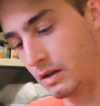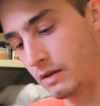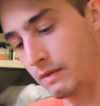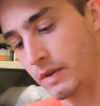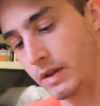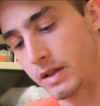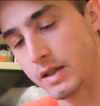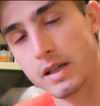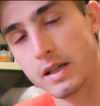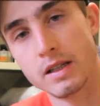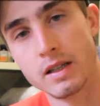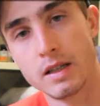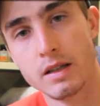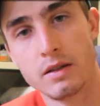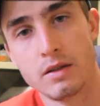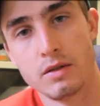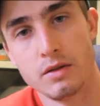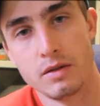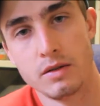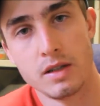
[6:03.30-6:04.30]
it's easy
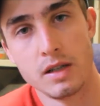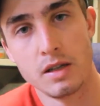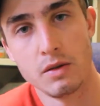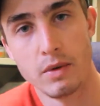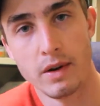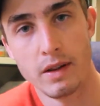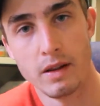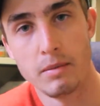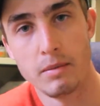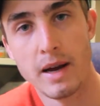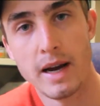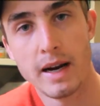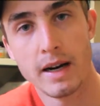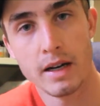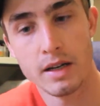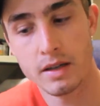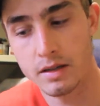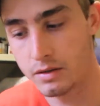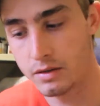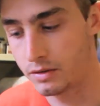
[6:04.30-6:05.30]
to see where the back
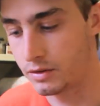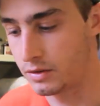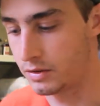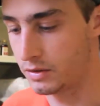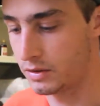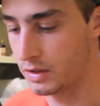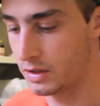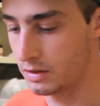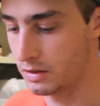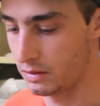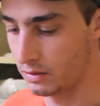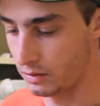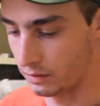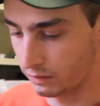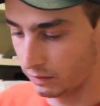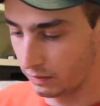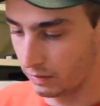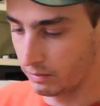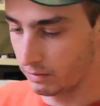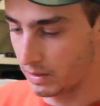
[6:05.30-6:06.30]
is because you just look
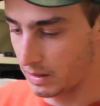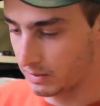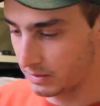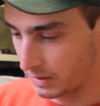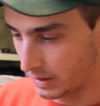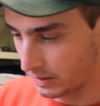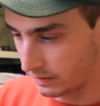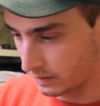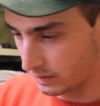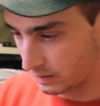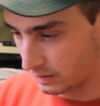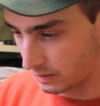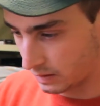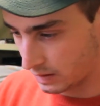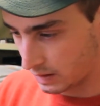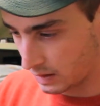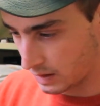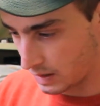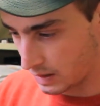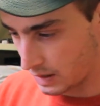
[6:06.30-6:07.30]
for the bubble level,
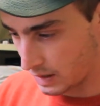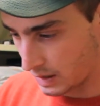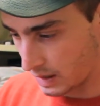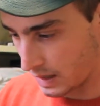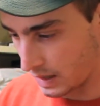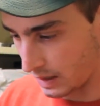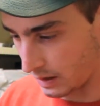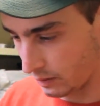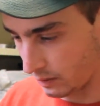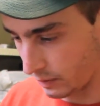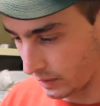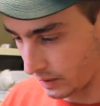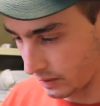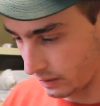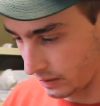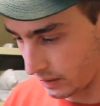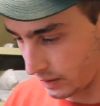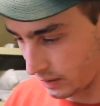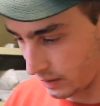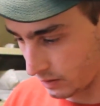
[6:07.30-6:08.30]
and we are
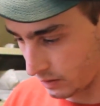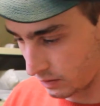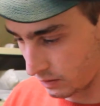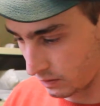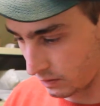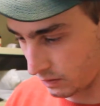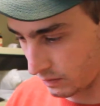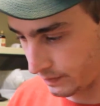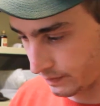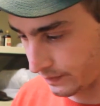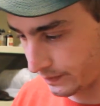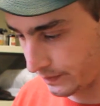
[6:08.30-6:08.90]
going to